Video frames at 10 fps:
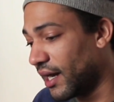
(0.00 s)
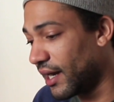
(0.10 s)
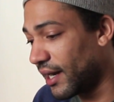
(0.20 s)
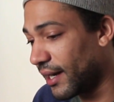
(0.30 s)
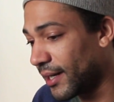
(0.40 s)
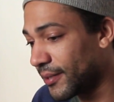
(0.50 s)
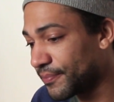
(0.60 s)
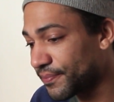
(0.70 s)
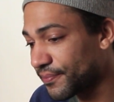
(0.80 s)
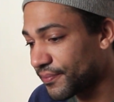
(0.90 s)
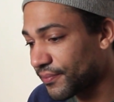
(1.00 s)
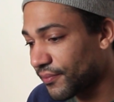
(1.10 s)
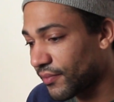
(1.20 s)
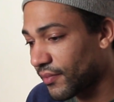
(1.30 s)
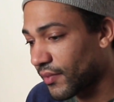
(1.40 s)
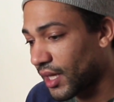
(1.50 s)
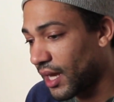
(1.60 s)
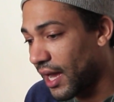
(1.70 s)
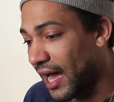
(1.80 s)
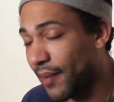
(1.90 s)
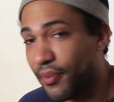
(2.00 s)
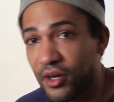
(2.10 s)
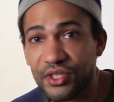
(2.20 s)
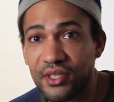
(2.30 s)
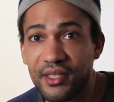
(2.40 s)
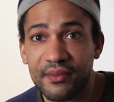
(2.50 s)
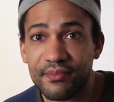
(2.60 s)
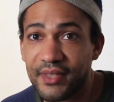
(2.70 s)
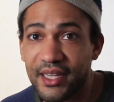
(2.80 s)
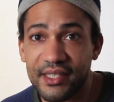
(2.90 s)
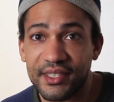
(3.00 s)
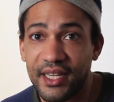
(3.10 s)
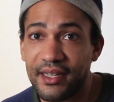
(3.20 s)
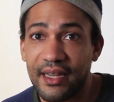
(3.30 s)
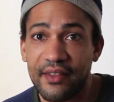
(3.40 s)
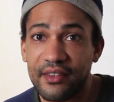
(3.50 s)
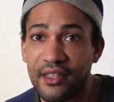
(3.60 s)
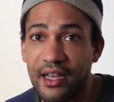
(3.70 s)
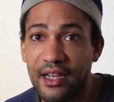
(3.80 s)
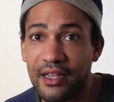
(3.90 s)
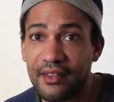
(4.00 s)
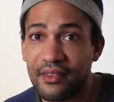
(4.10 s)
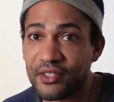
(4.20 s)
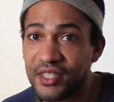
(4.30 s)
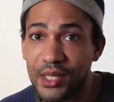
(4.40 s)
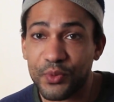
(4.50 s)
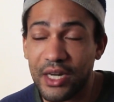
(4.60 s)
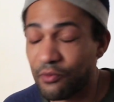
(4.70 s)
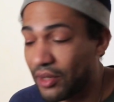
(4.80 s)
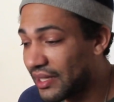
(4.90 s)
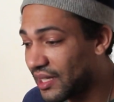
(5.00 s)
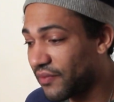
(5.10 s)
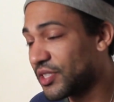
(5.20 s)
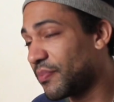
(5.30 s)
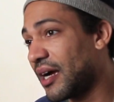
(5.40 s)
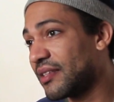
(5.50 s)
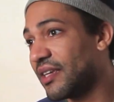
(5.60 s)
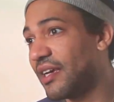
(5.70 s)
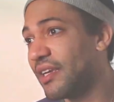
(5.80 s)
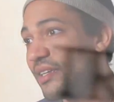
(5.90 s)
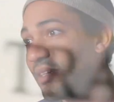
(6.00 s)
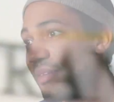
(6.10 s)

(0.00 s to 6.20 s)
I personally, like I said, I there's times when I really love this mate.